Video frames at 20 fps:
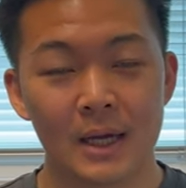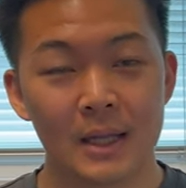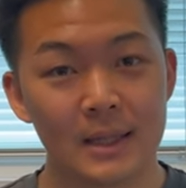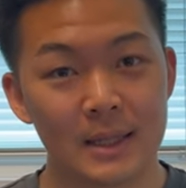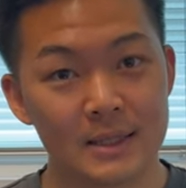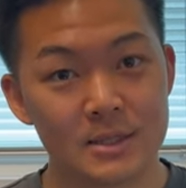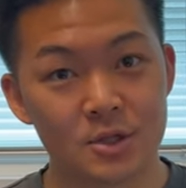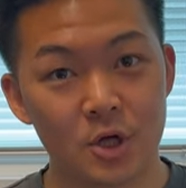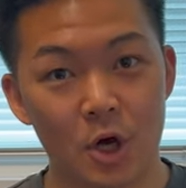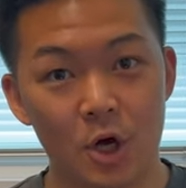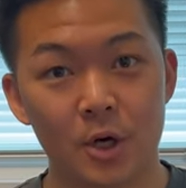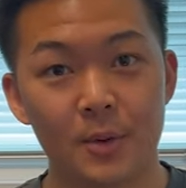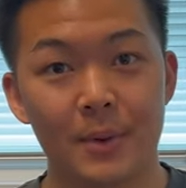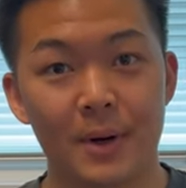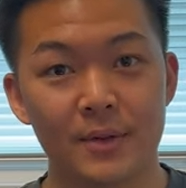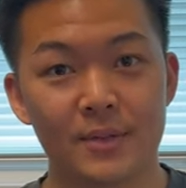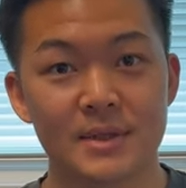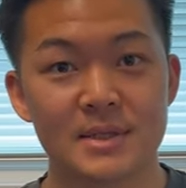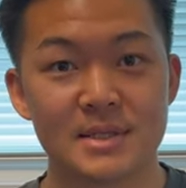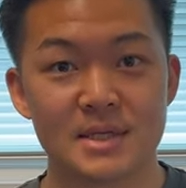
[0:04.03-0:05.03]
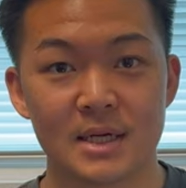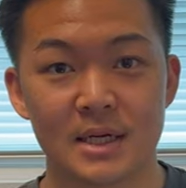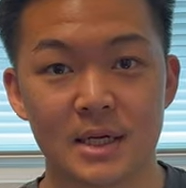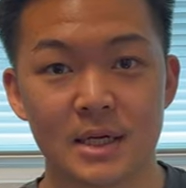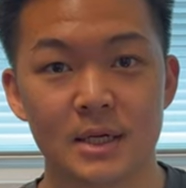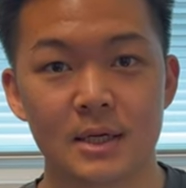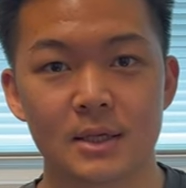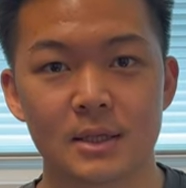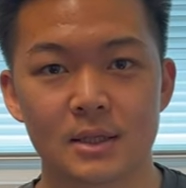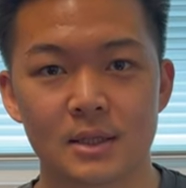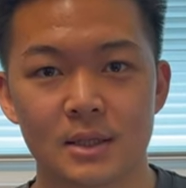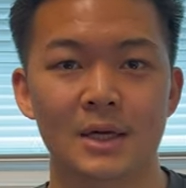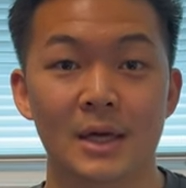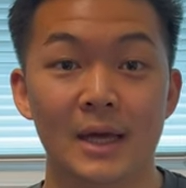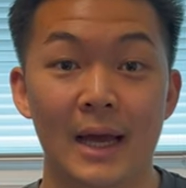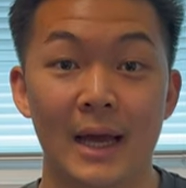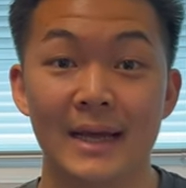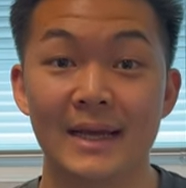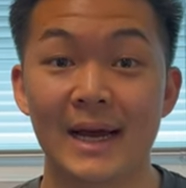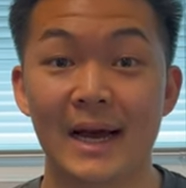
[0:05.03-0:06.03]
Let's talk about the city.
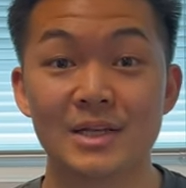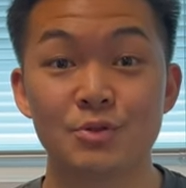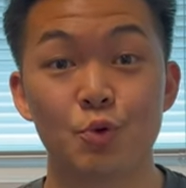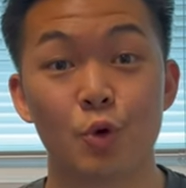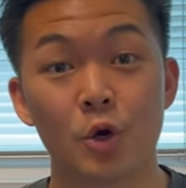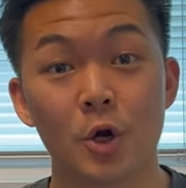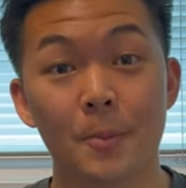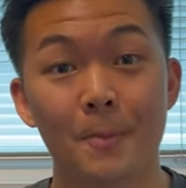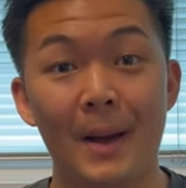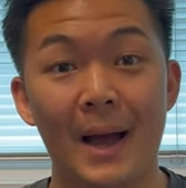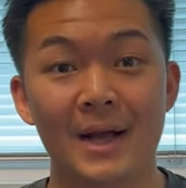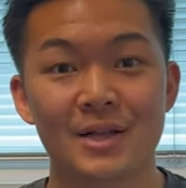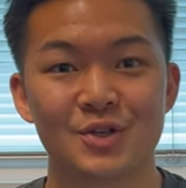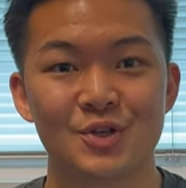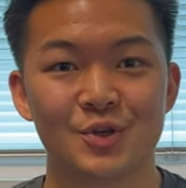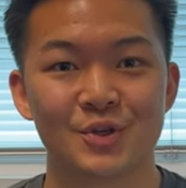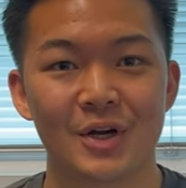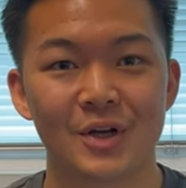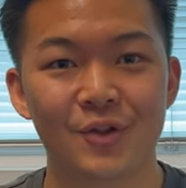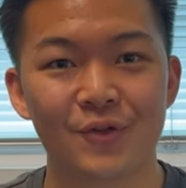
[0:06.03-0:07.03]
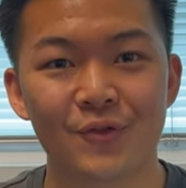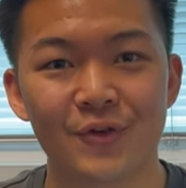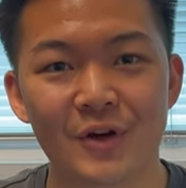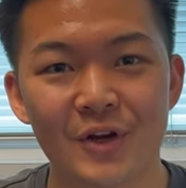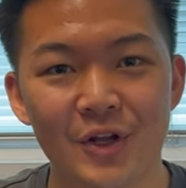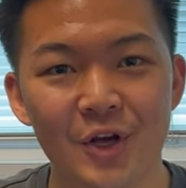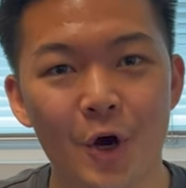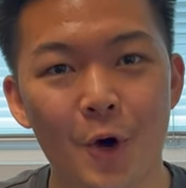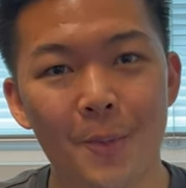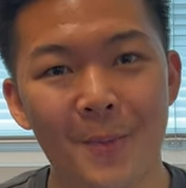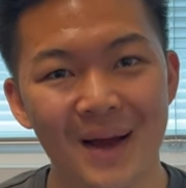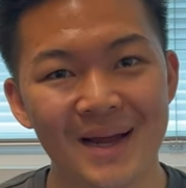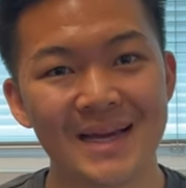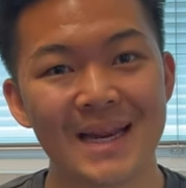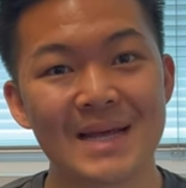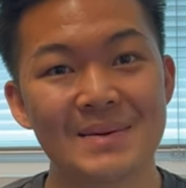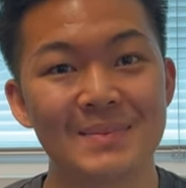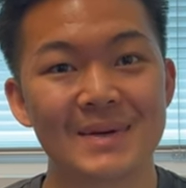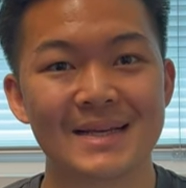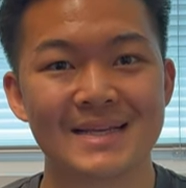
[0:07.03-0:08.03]
Hey guys, welcome back to another video. My
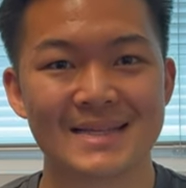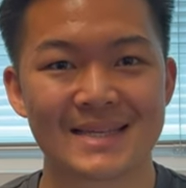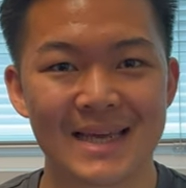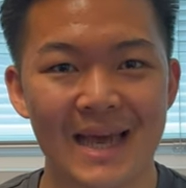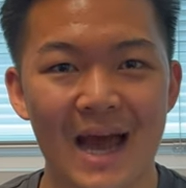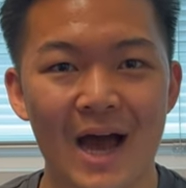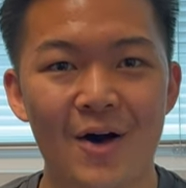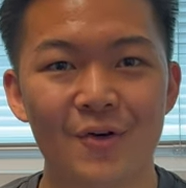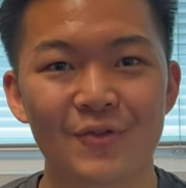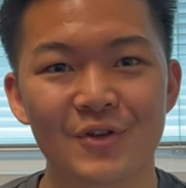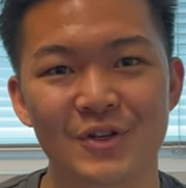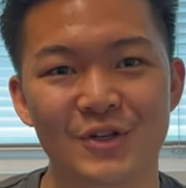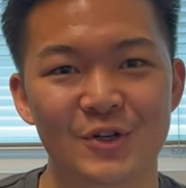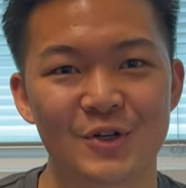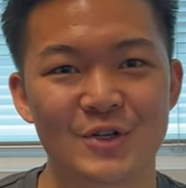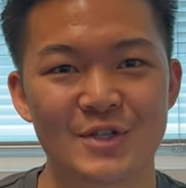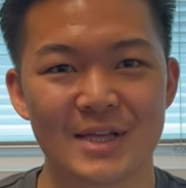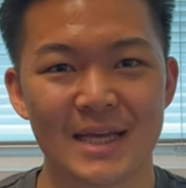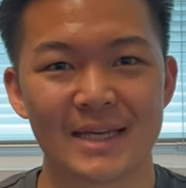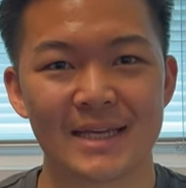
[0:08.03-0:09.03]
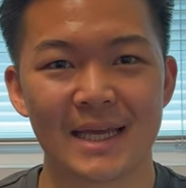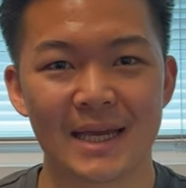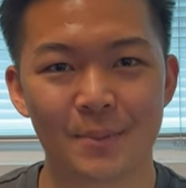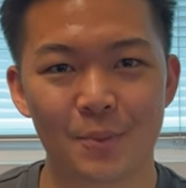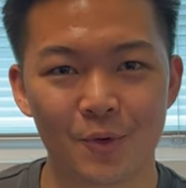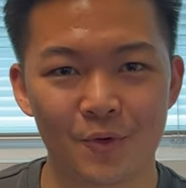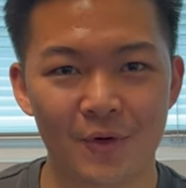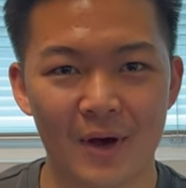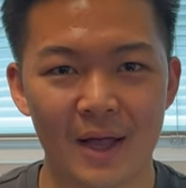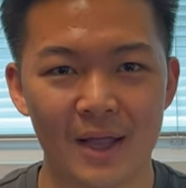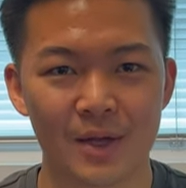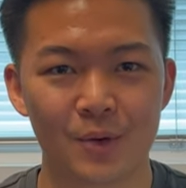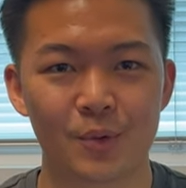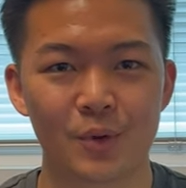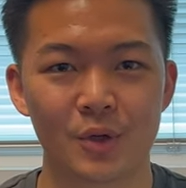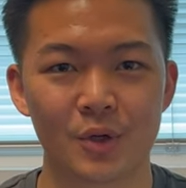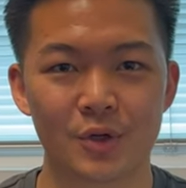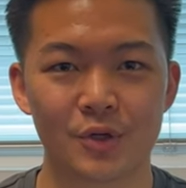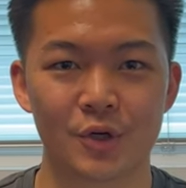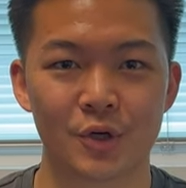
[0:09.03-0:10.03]
name is Calvin, your San Gabriel Valley
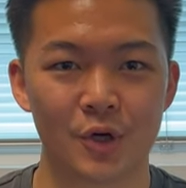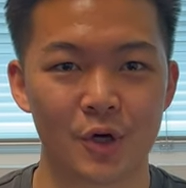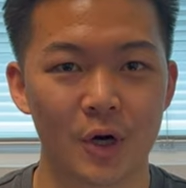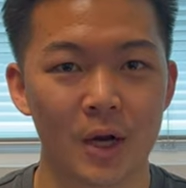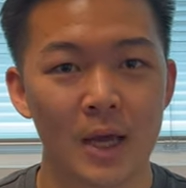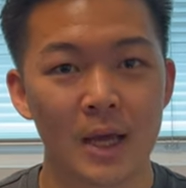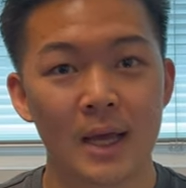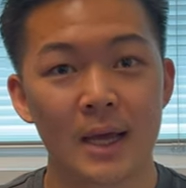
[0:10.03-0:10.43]
Realtor.